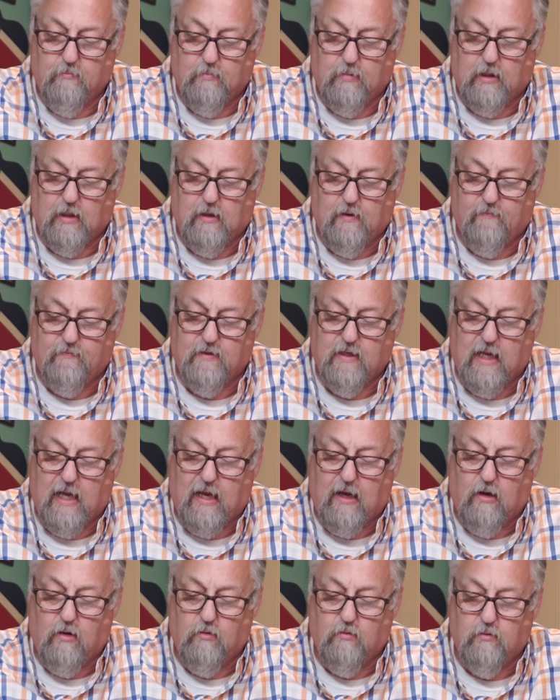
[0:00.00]
Beloved,
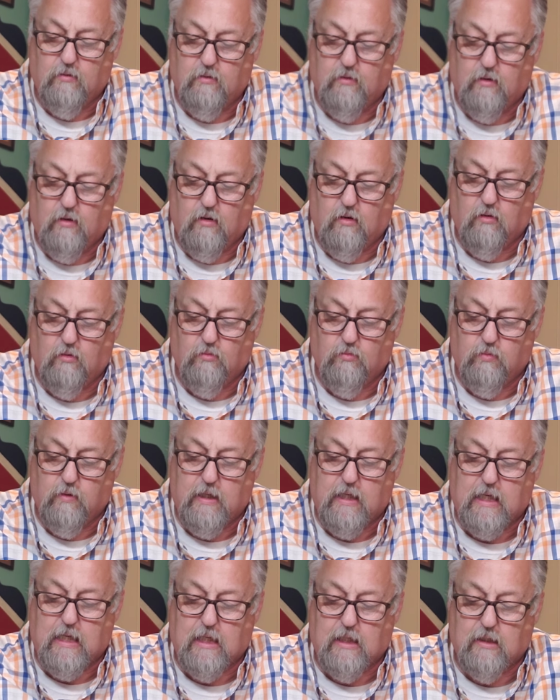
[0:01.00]
now are
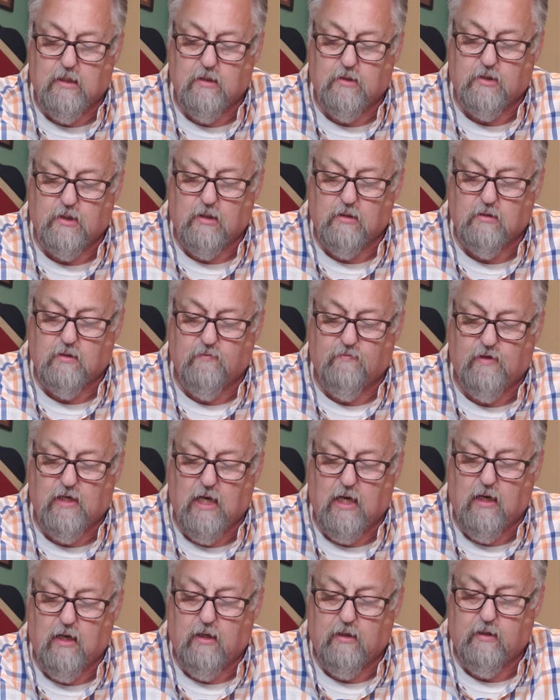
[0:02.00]
we the sons of
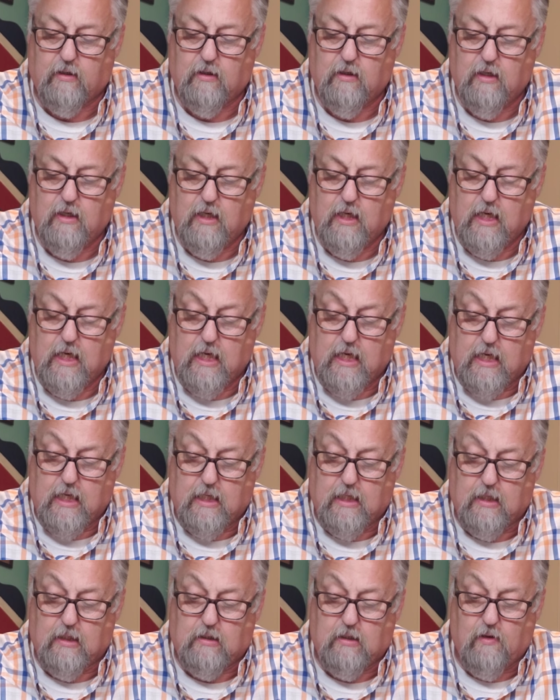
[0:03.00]
God,
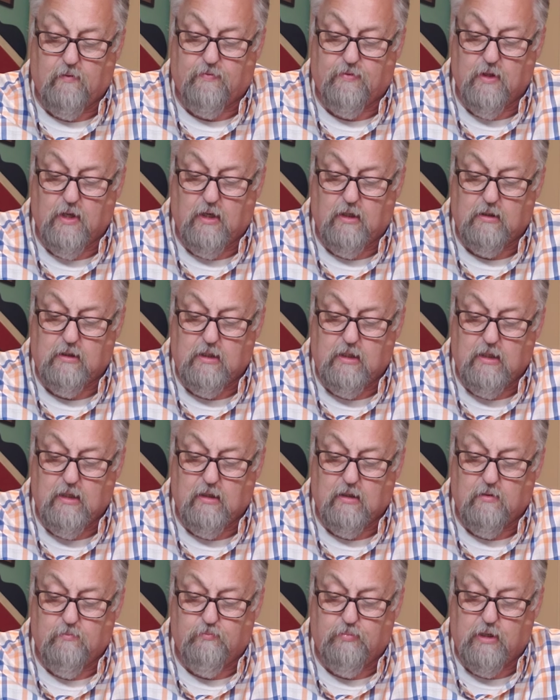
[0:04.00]
and it doth not
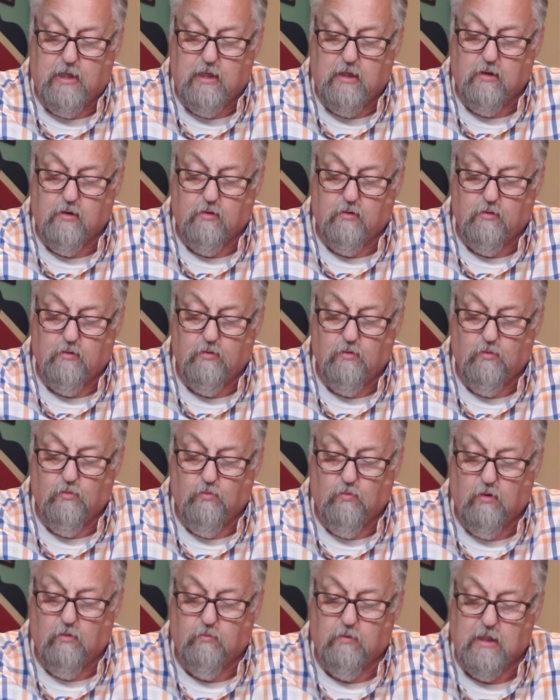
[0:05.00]
yet appear
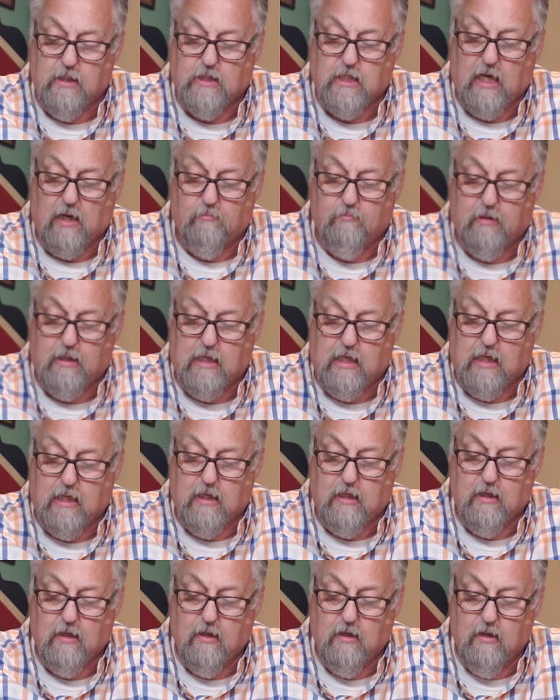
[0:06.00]
what we shall
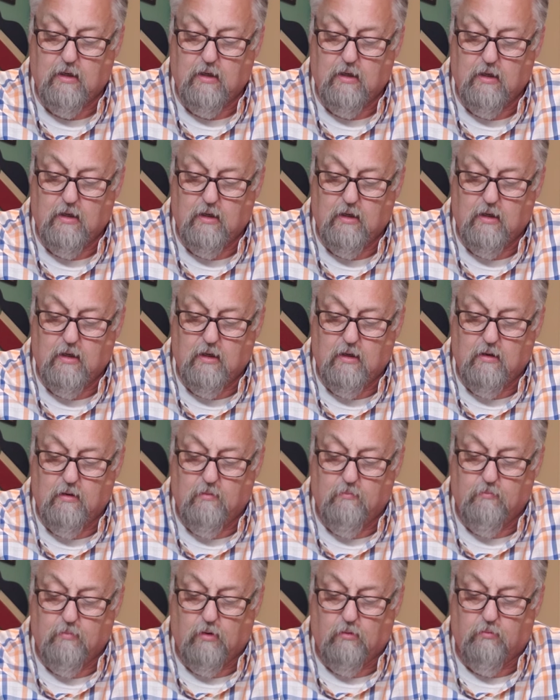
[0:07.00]
be,
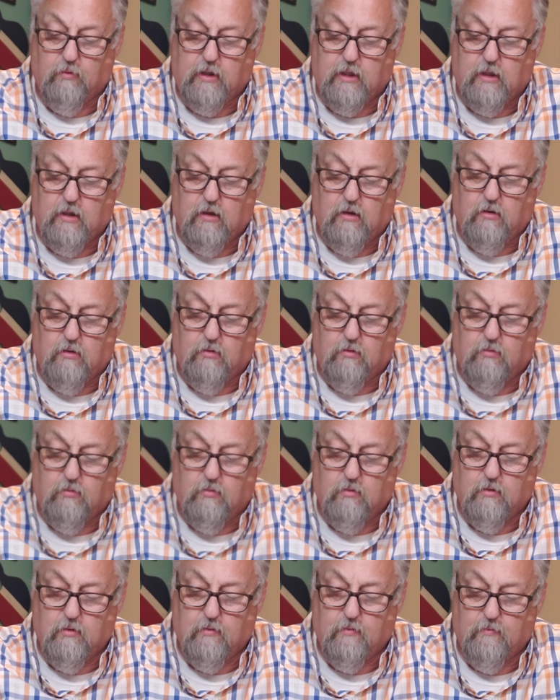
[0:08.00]
but we
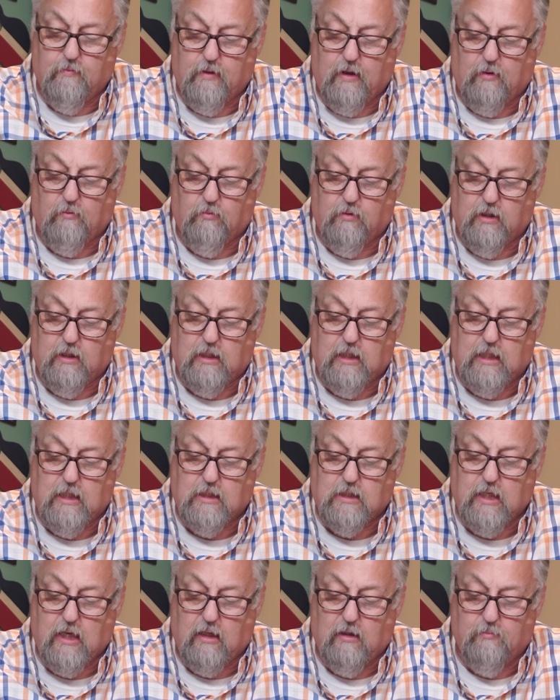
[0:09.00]
know that when he
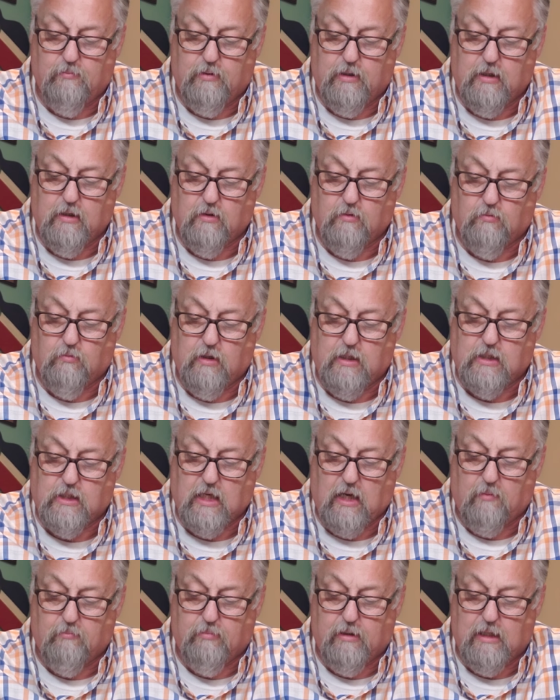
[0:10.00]
shall appear, we
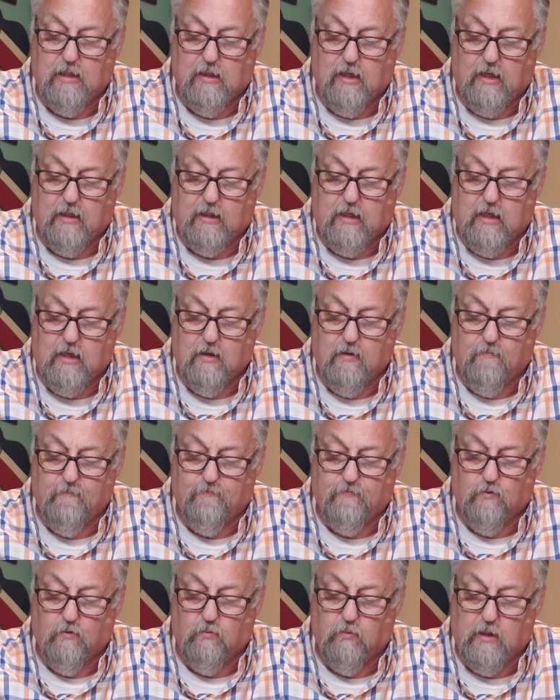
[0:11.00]
shall be like him,
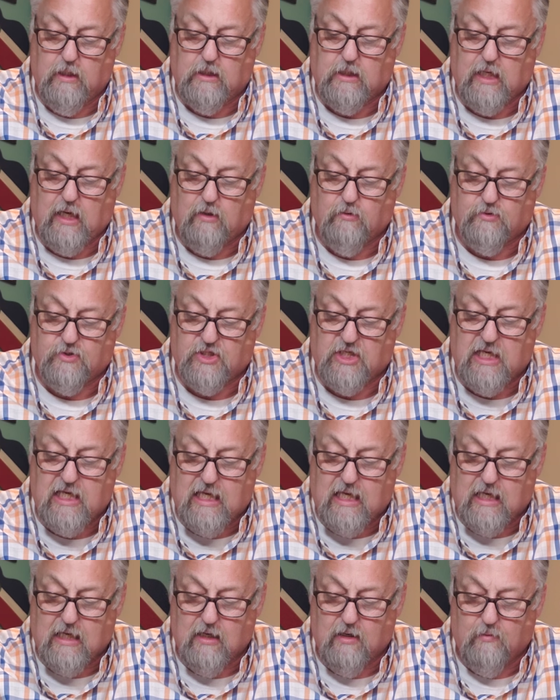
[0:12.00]
for we shall
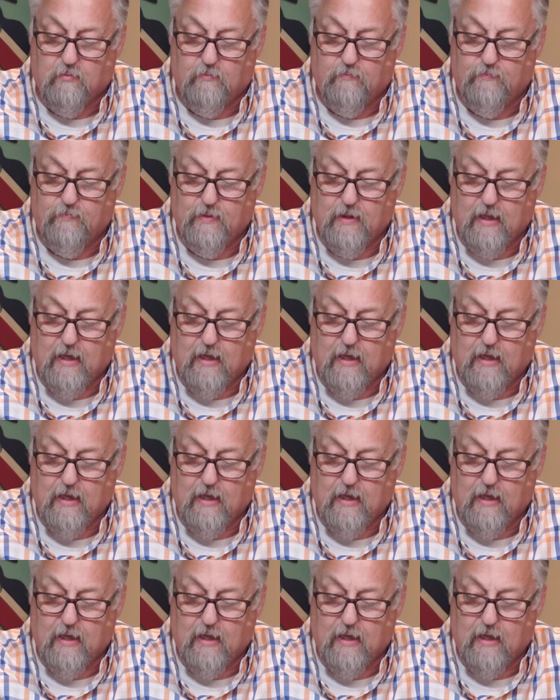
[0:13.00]
see him